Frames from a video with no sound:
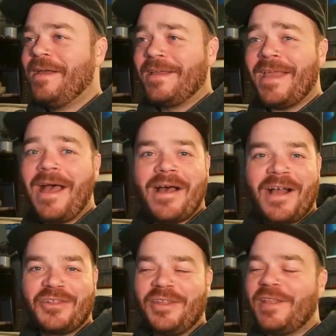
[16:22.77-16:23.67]
Yeah,
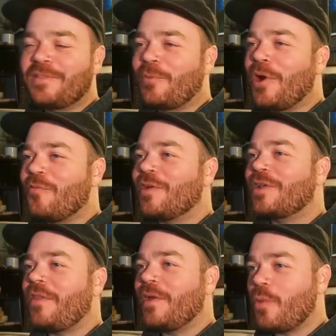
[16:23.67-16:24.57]
actually, that's perfect.
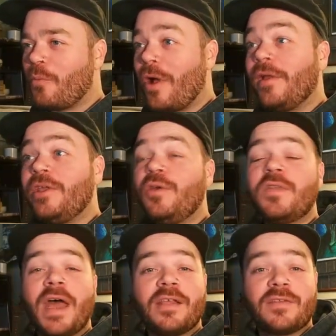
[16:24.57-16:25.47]
I think we'll probably use
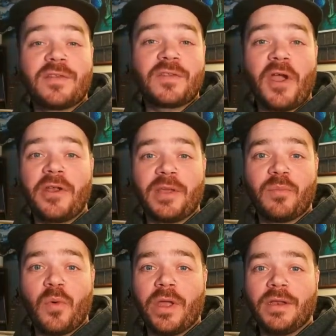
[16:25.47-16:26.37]
that as the starting
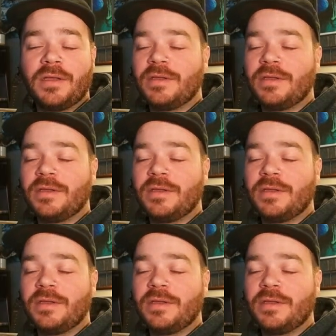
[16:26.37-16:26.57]
point.